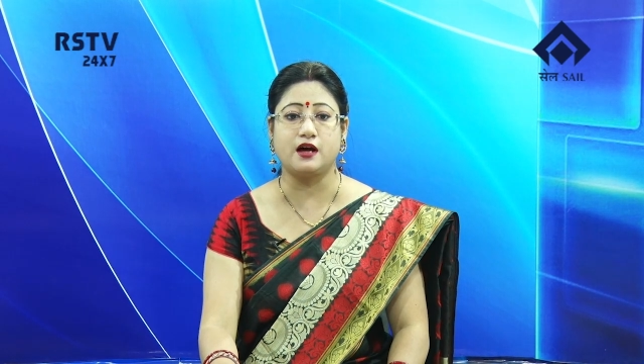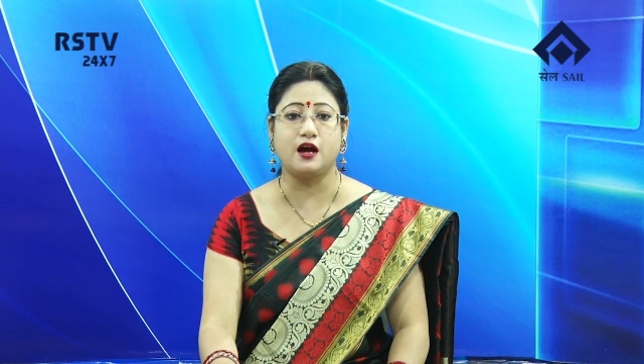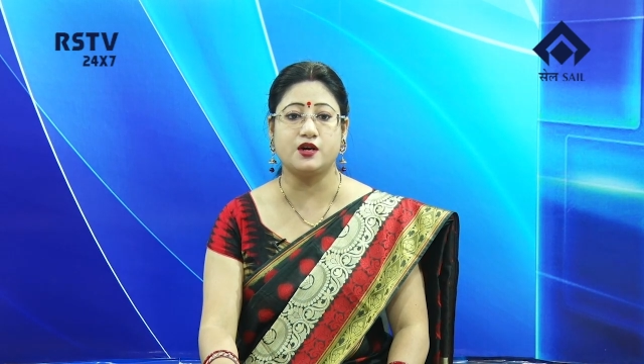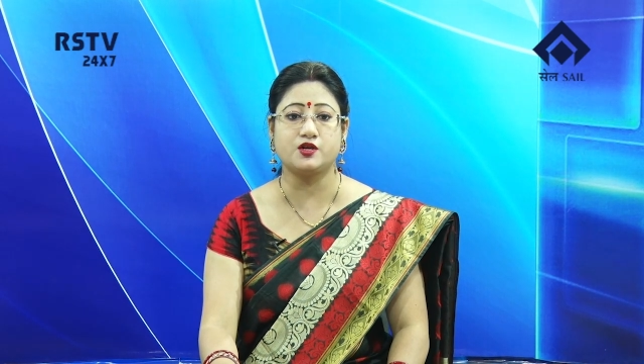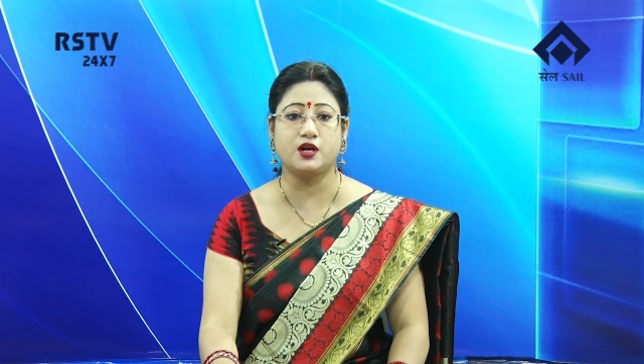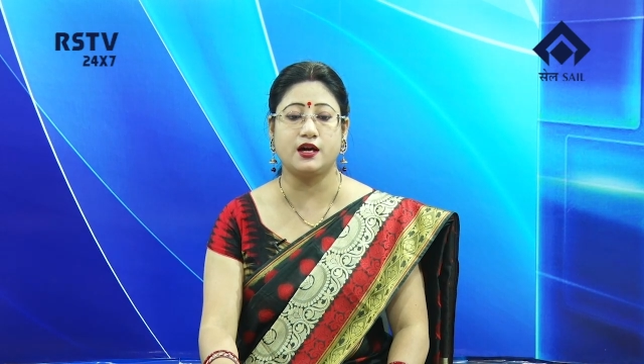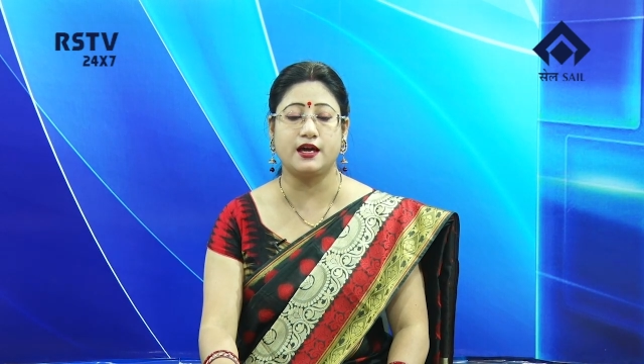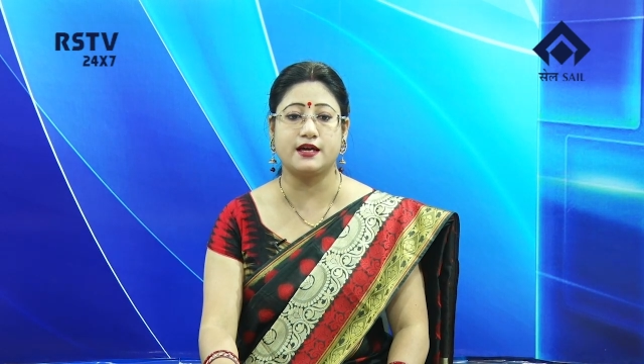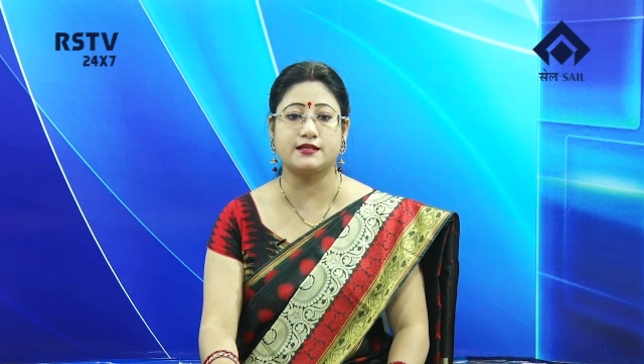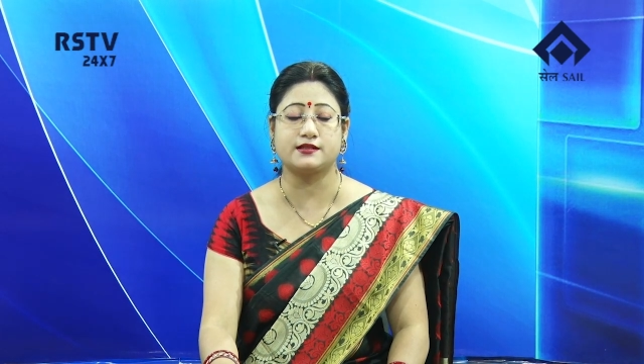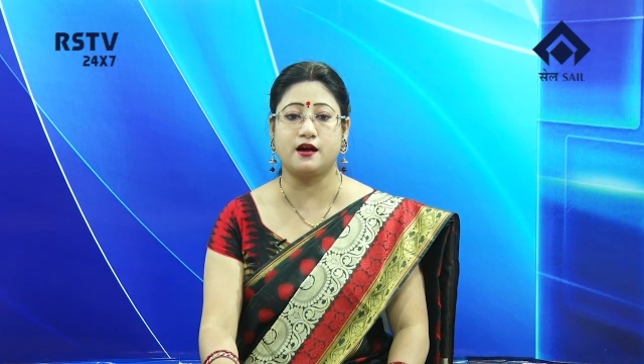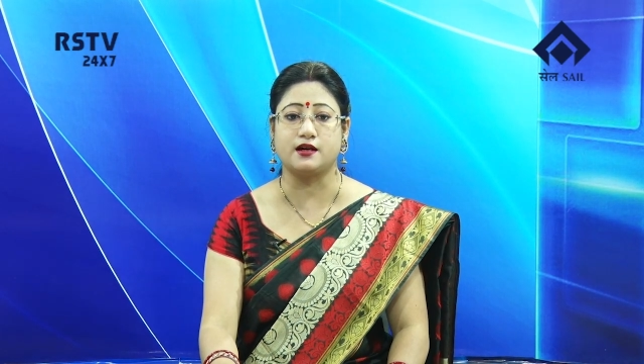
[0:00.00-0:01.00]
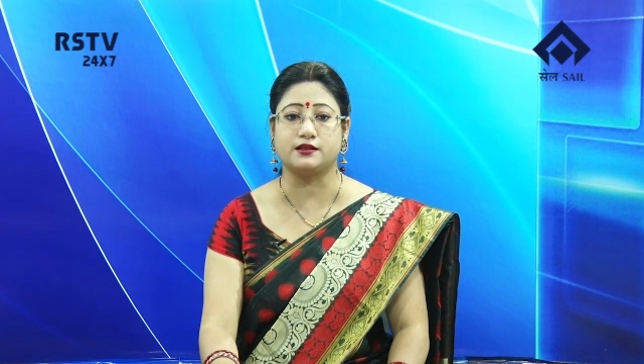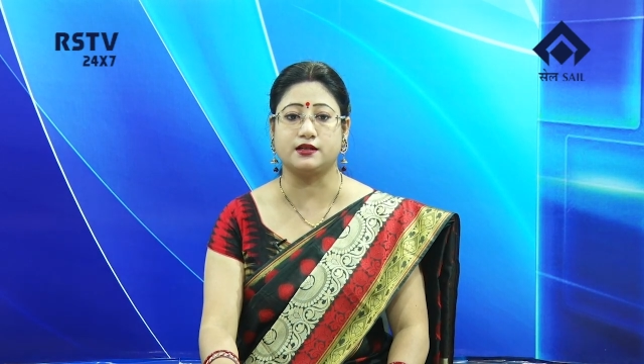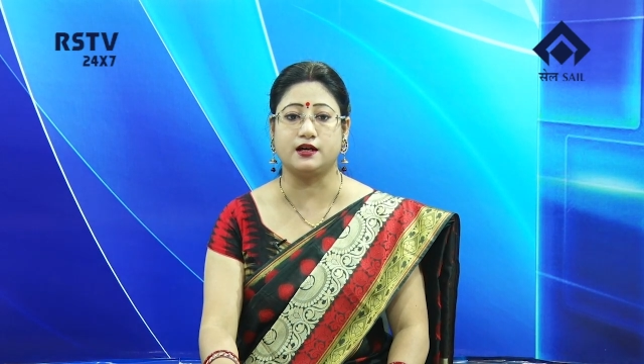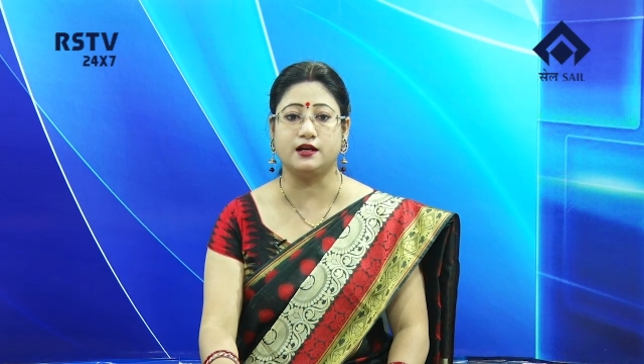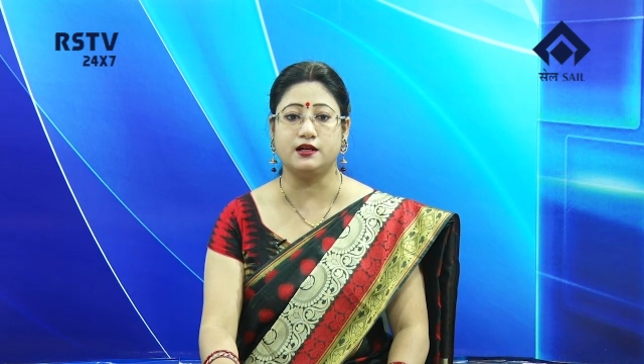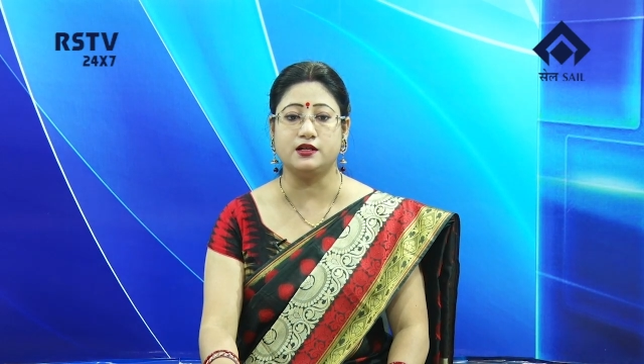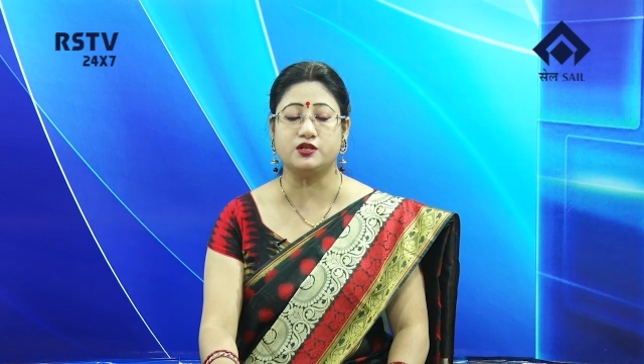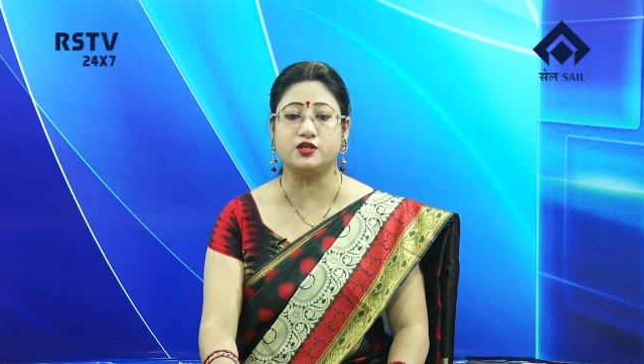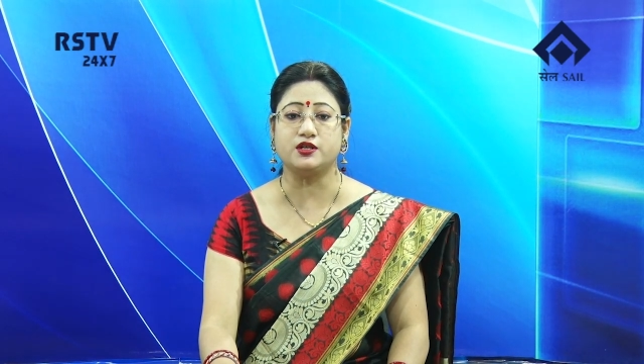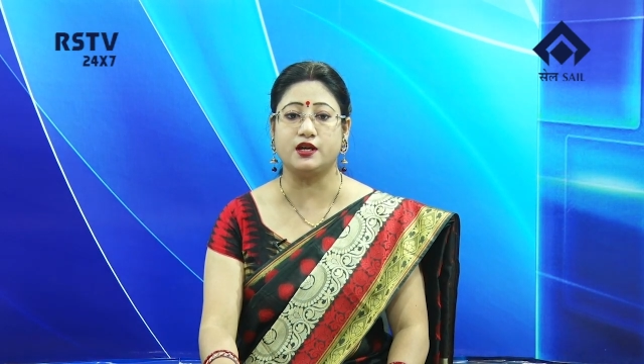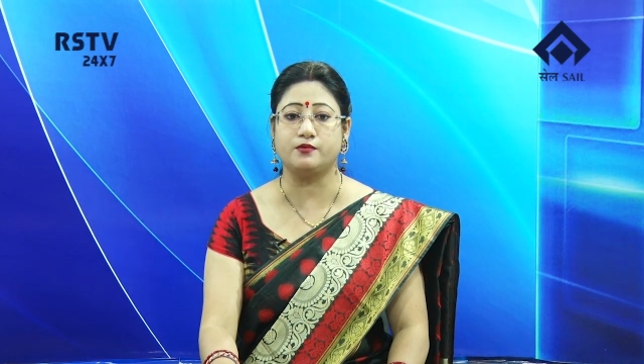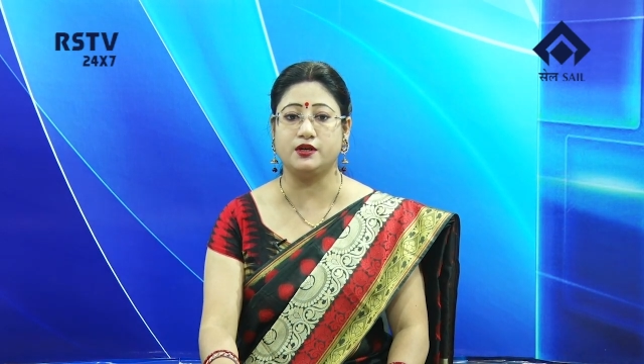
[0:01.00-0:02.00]
Asha S. Kartha,
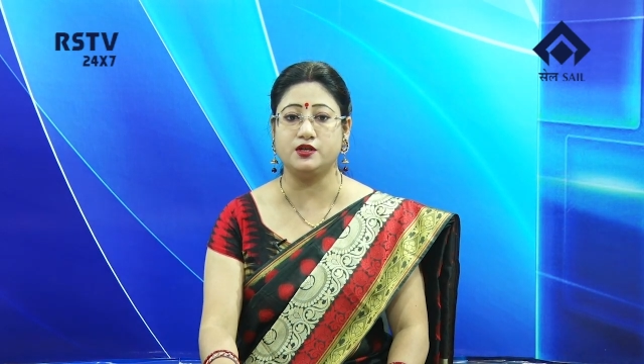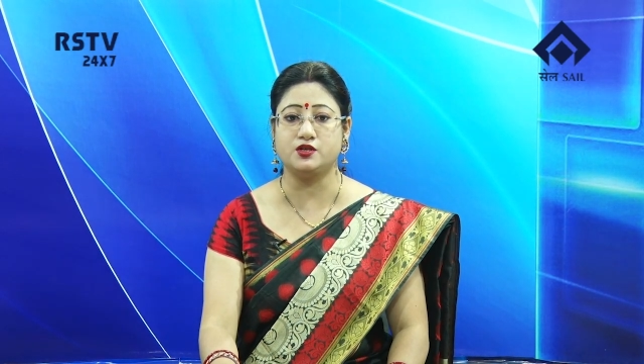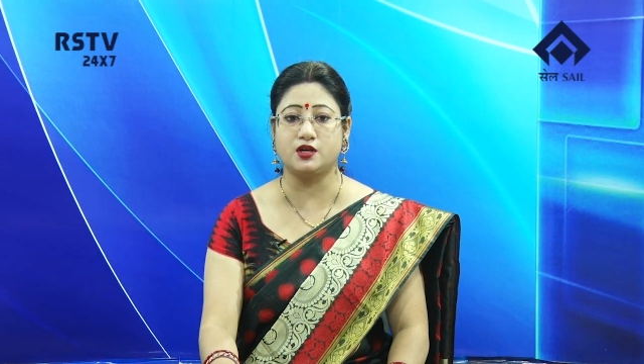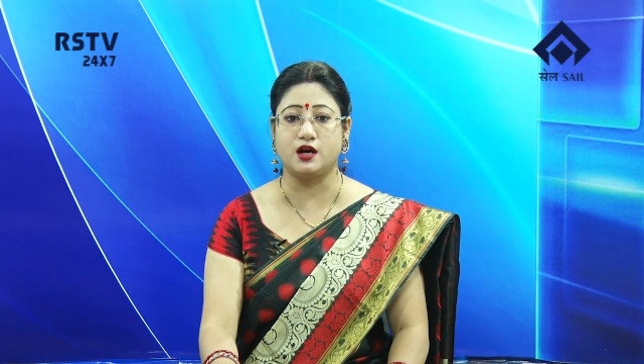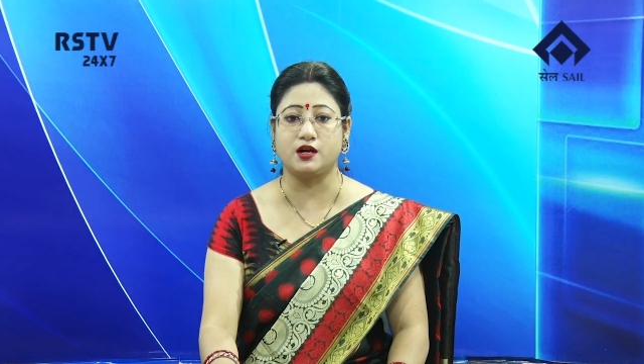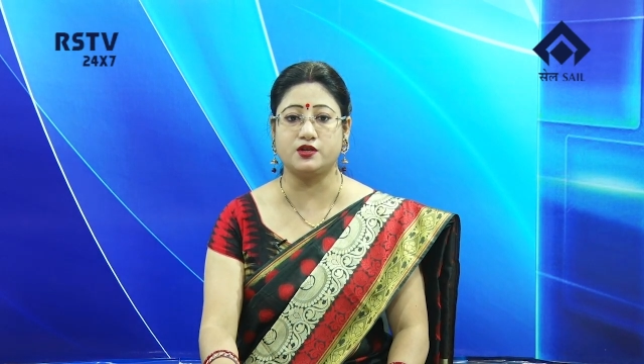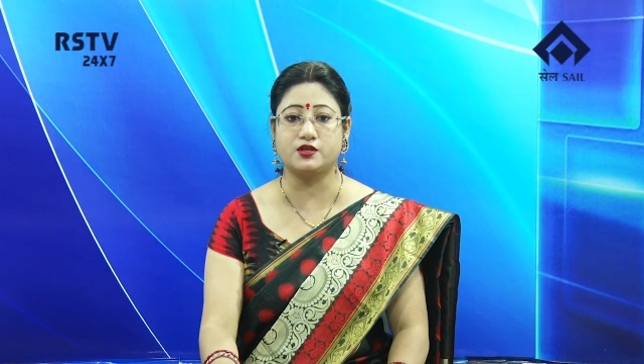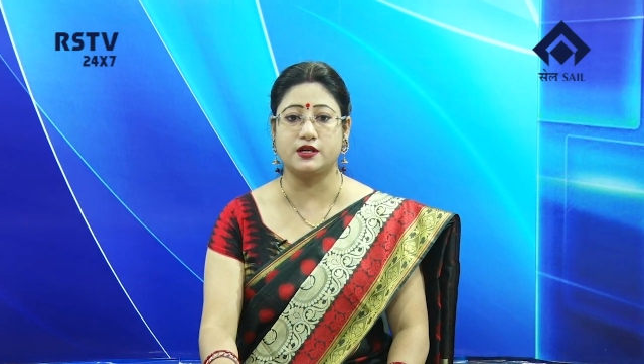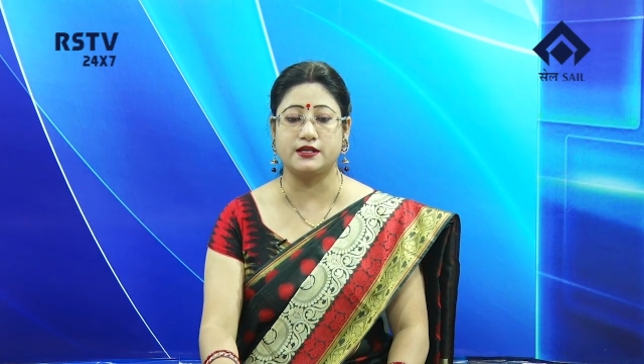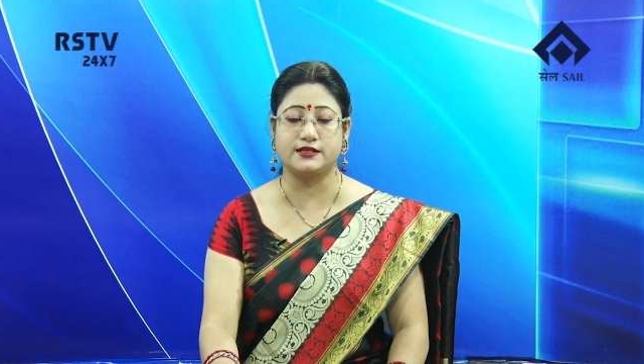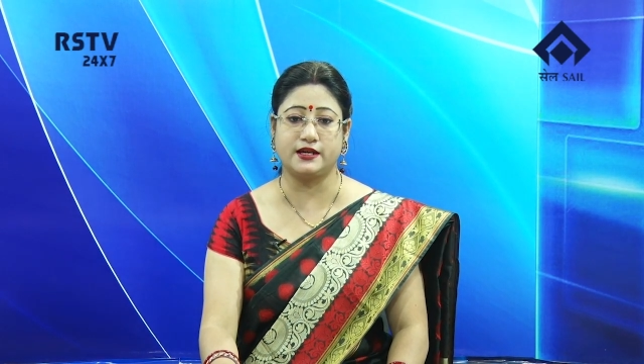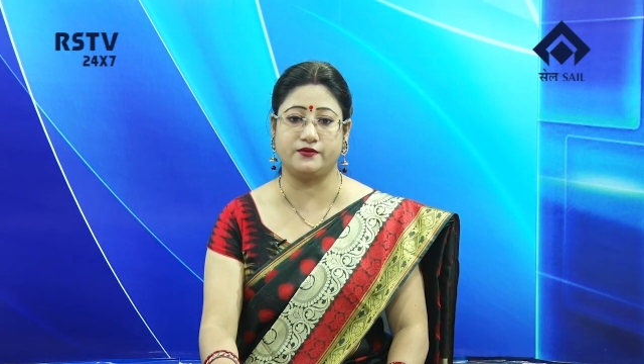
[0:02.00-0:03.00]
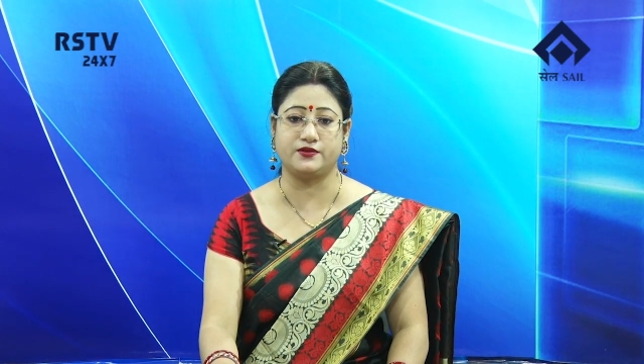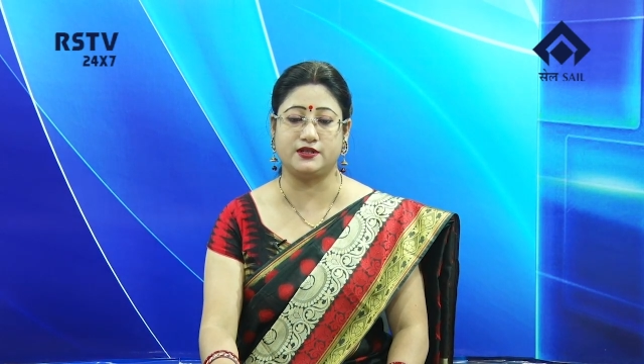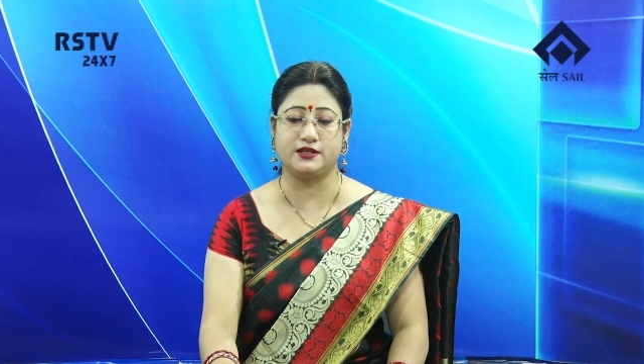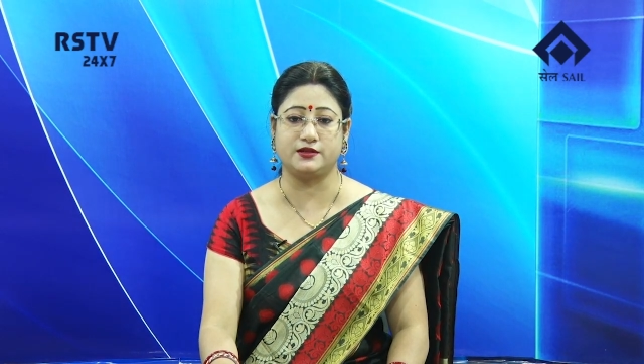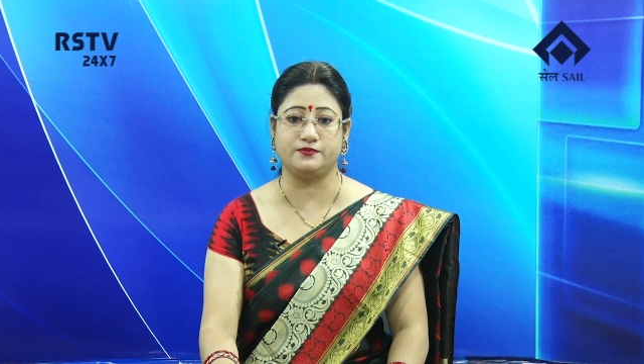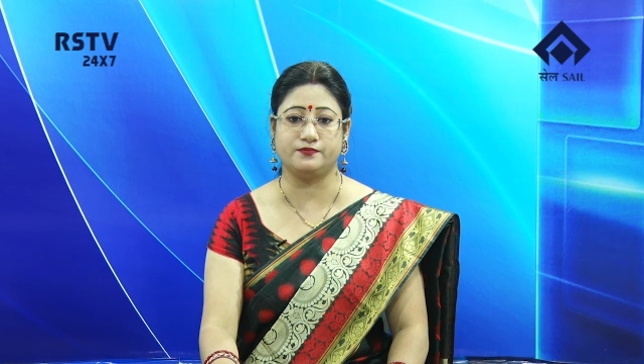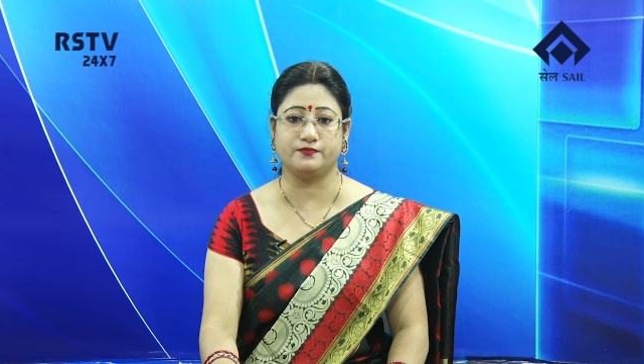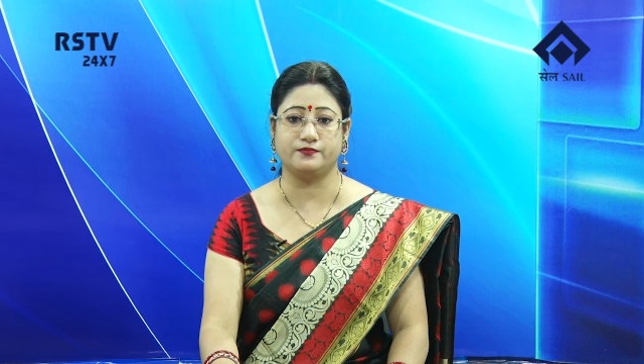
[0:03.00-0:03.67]
GM in Charge, Safety.